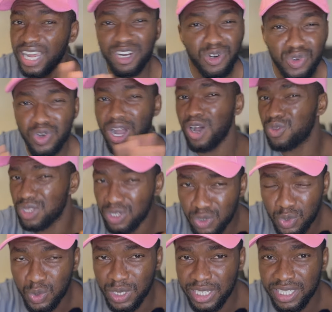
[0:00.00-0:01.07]
I don't know how they
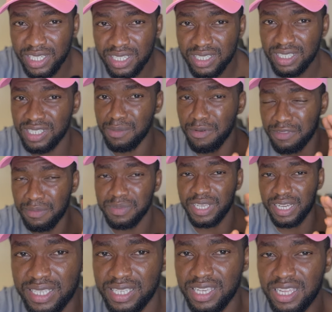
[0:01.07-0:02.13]
do it. Some of them
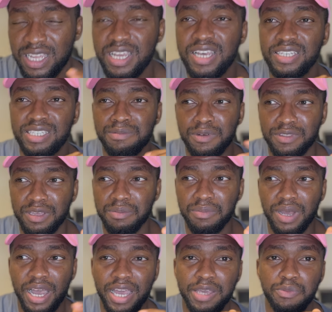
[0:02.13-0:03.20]
succeed. Some of them
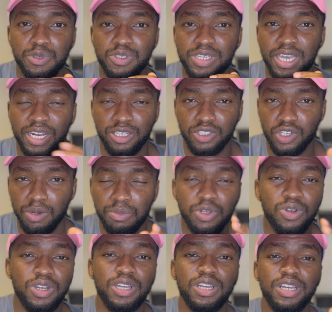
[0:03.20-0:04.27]
are able to get a job.
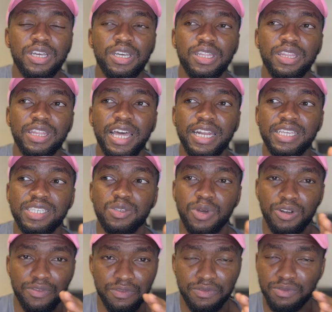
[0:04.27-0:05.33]
Look, that is
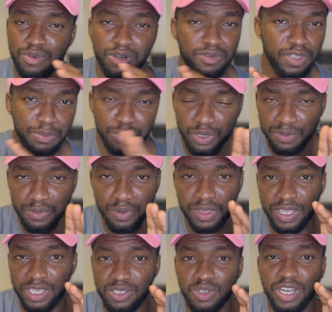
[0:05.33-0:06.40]
one of the beautiful
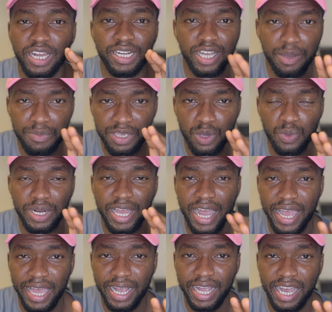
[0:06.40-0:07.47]
things. You can come here with a
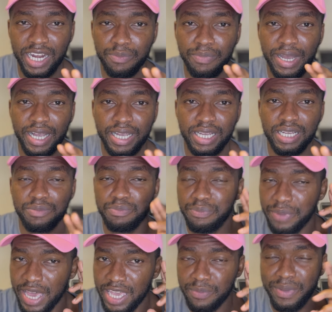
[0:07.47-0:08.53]
higher card, but
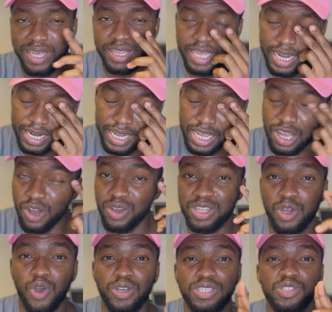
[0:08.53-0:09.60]
bear in mind that all the
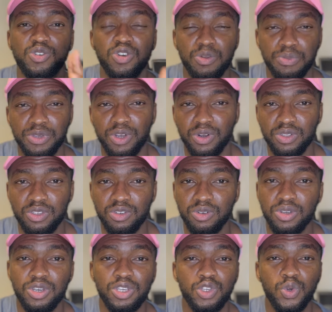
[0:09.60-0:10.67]
cost is going to be on you.
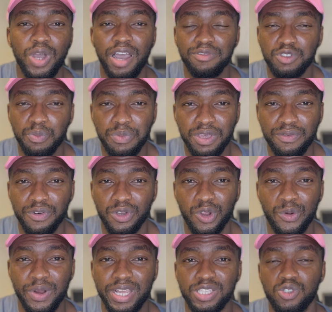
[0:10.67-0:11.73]
You have to pay for your
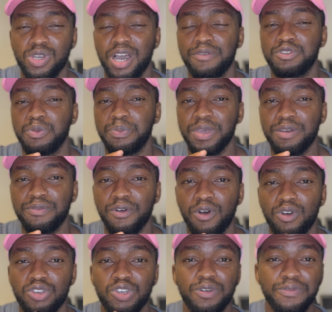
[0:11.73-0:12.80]
rent. You have to pay
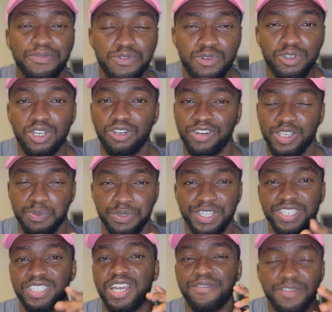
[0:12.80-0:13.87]
for your food, your
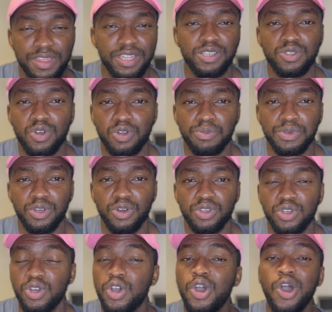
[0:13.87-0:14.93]
transportation. Everything is going to be on
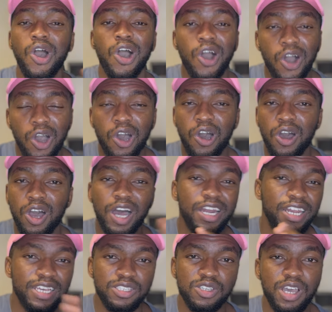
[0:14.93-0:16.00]
you. Or
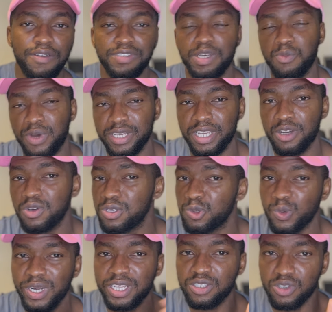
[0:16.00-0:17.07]
unless you have someone here who is
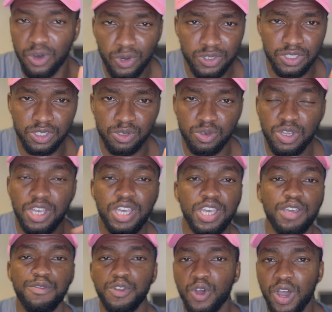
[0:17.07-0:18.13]
willing to host you.
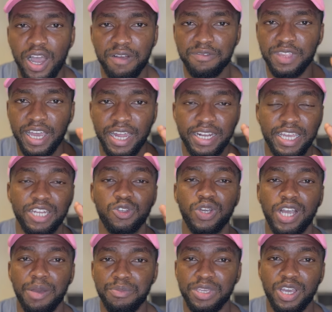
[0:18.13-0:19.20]
If you don't have that and you
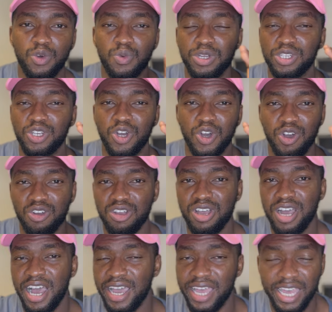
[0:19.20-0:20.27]
come here with your
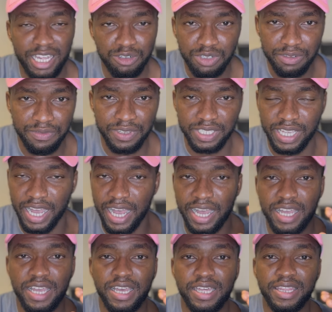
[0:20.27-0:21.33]
higher entry visa,
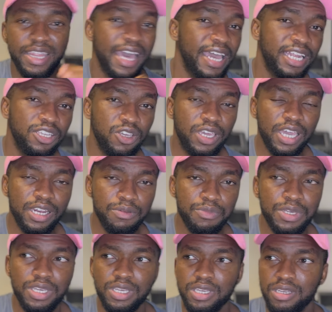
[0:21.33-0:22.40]
then you can
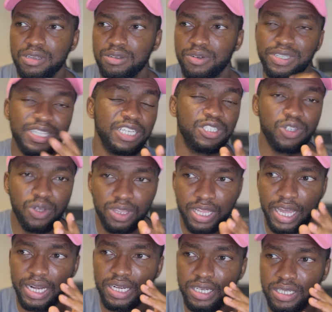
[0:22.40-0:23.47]
be rest assured
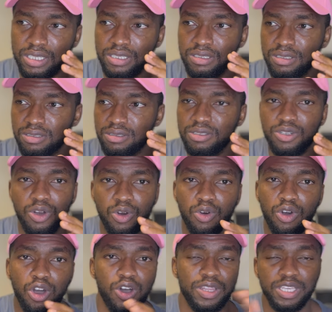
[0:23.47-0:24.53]
that, you
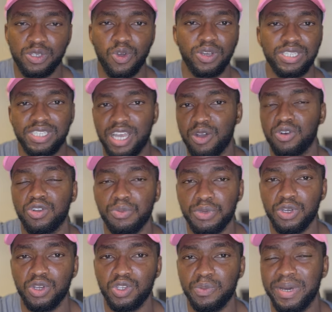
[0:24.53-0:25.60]
know, all these courses are going to be
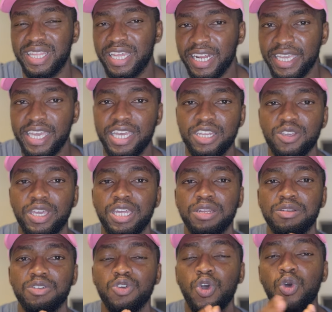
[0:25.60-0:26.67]
on you. But then again, you
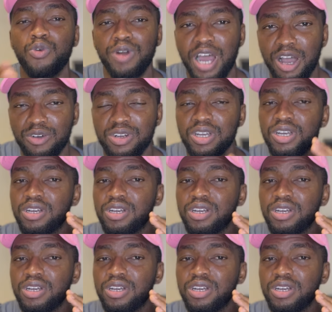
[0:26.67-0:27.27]
can go around.